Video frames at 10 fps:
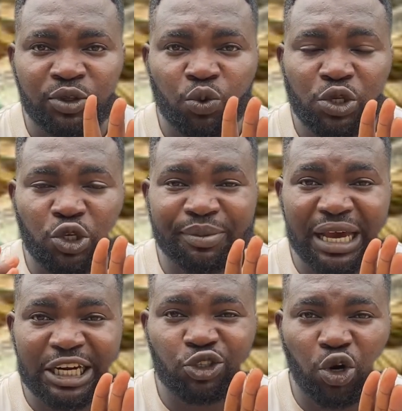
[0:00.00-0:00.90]
with some
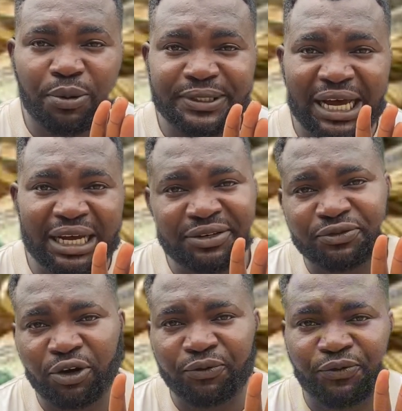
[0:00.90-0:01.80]
airdrops and
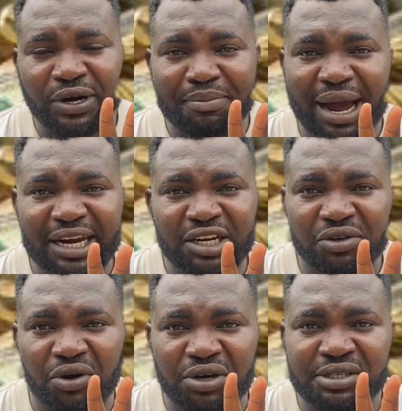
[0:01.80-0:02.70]
some free mining
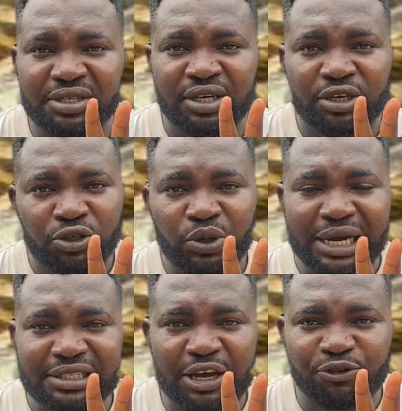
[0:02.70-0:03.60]
coins, you
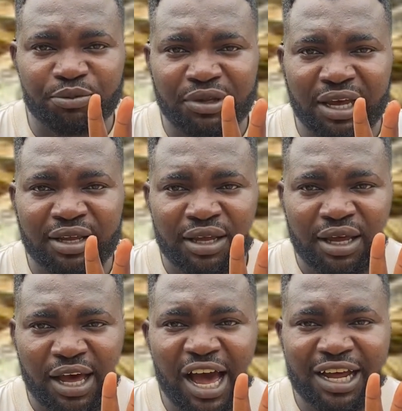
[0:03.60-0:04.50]
can start from there,
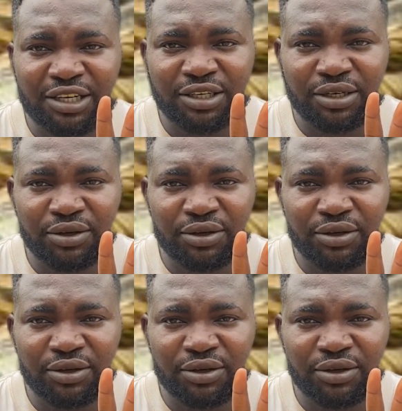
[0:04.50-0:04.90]
and